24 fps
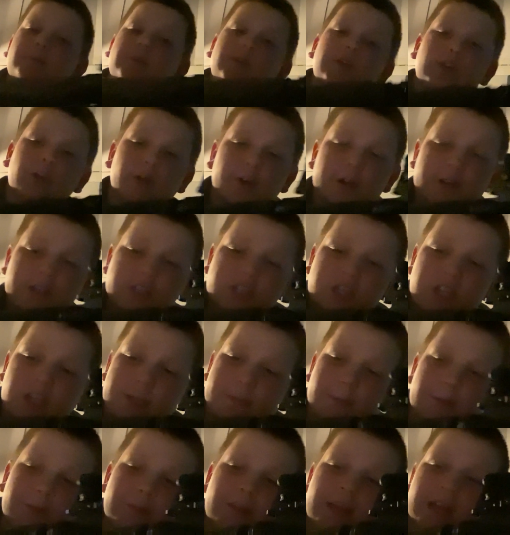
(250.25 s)
with an orange
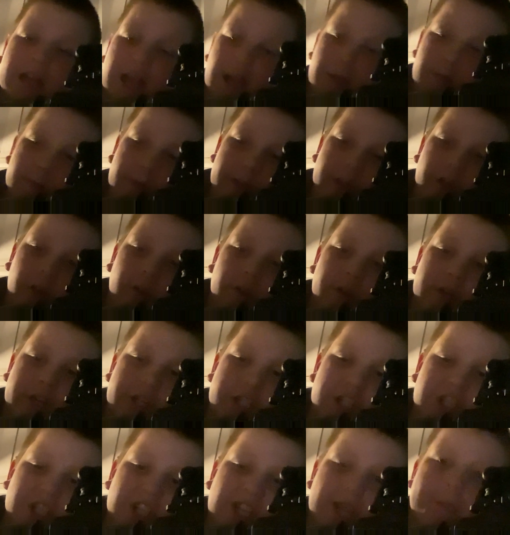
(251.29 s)
tip, if they come with an
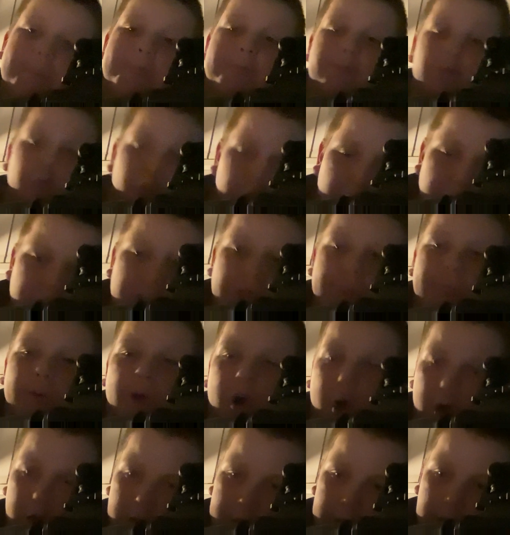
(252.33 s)
orange tip, put them
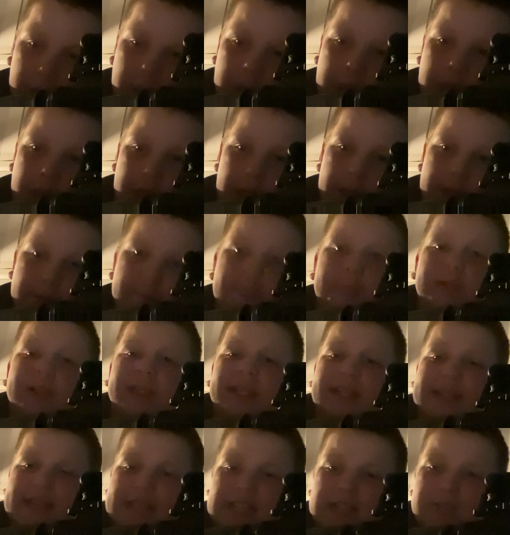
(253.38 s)
on.
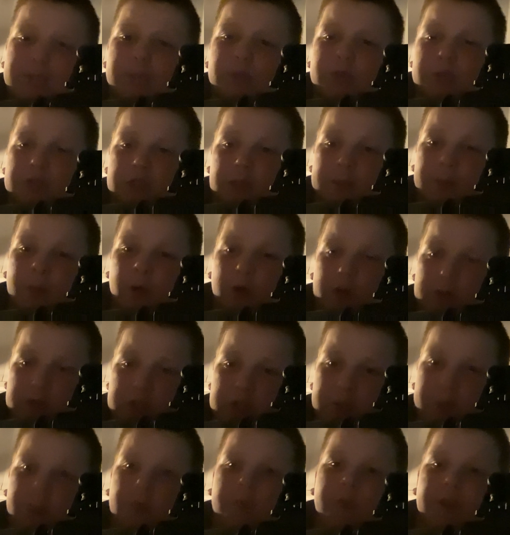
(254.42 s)
Please put them on
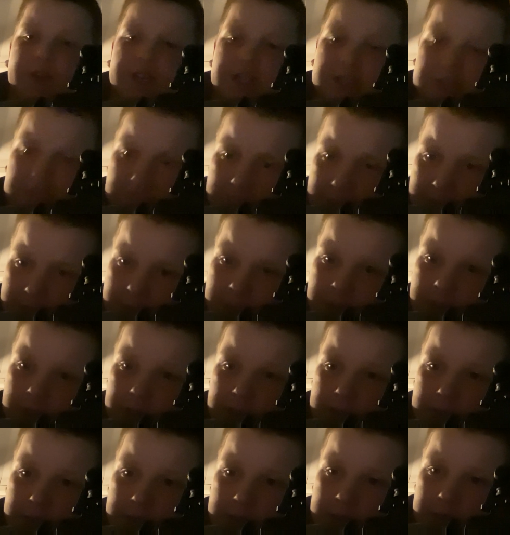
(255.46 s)
to prevent death
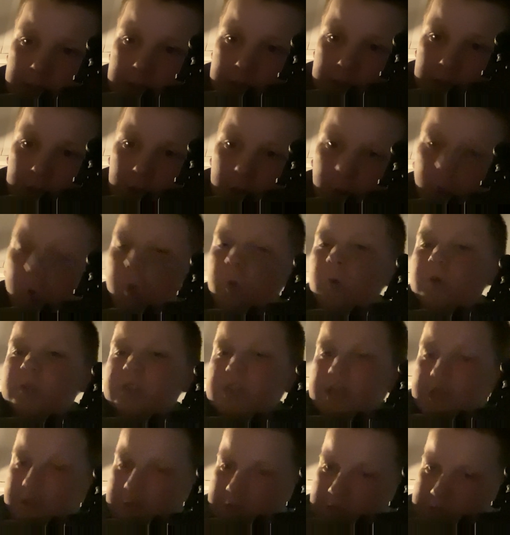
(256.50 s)
or
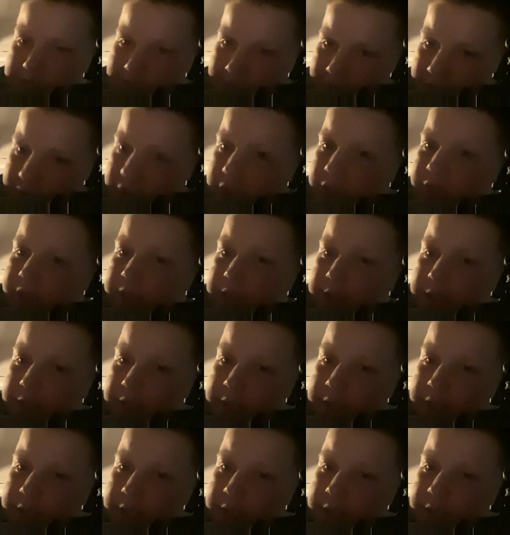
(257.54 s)
serious injury.